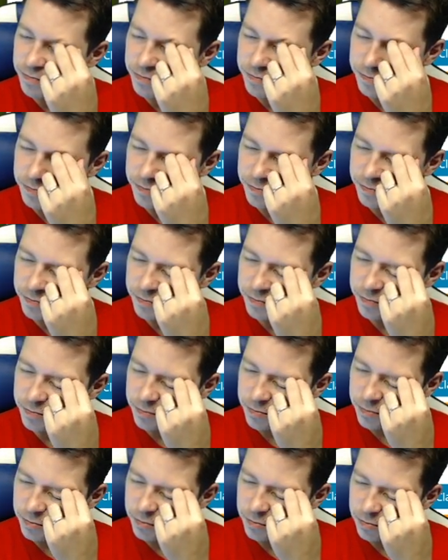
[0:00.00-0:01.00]

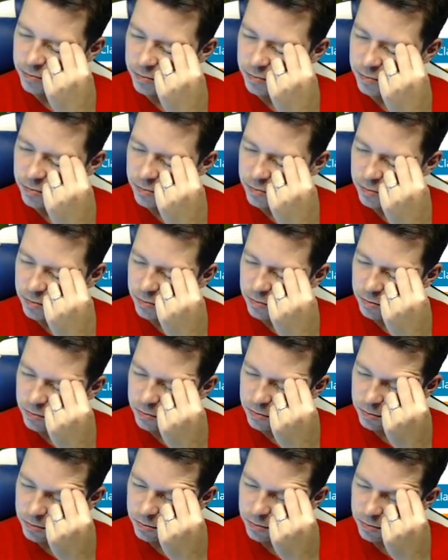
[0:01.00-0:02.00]

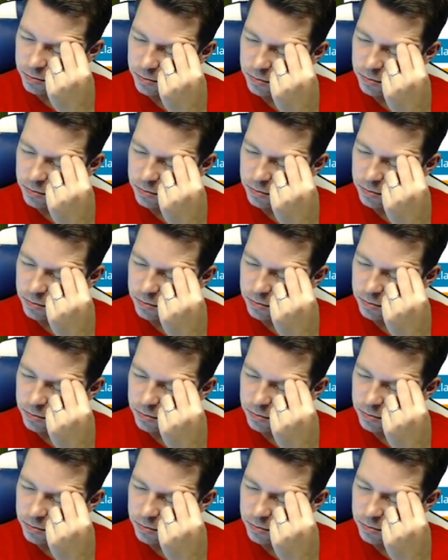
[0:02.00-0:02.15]
No one is speaking in this clip.